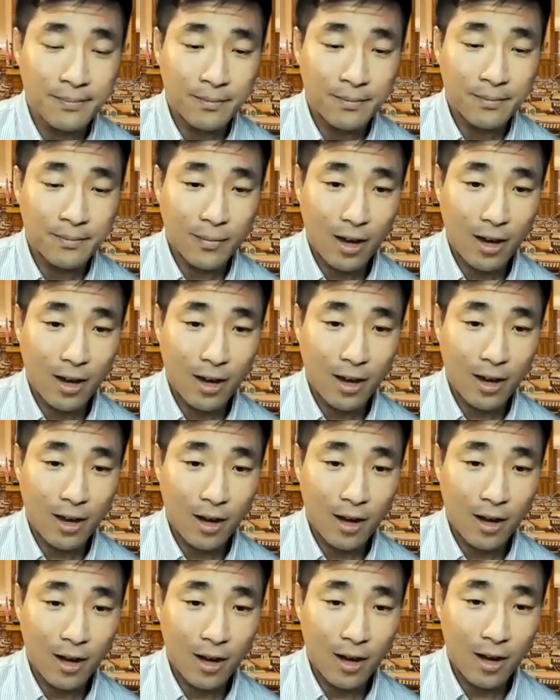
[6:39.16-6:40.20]

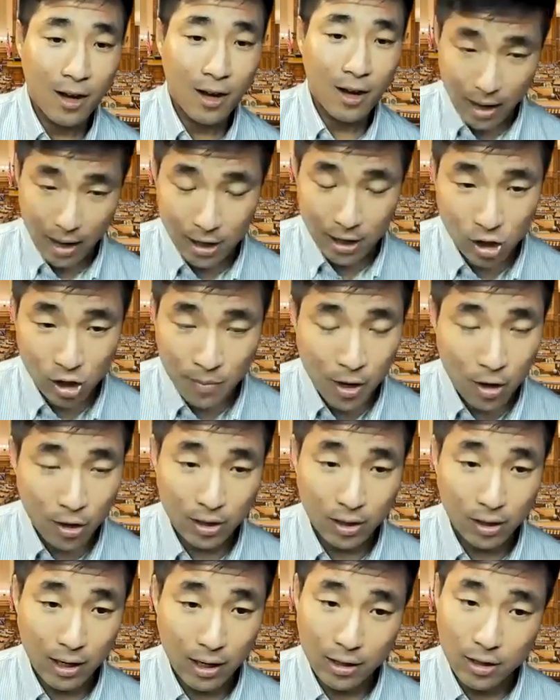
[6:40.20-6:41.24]
the Asian American
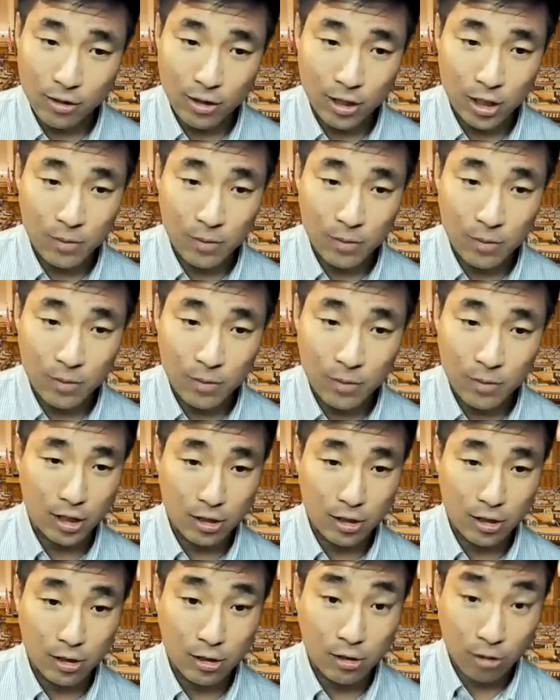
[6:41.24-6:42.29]
electorate, especially as
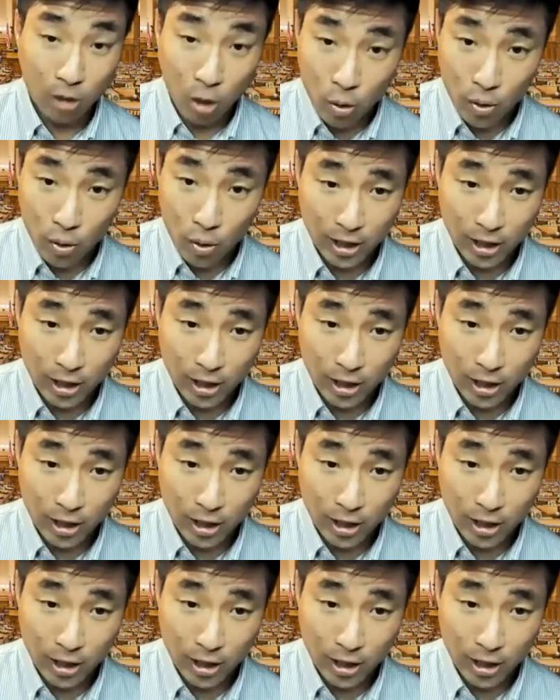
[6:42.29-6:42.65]
it's growing,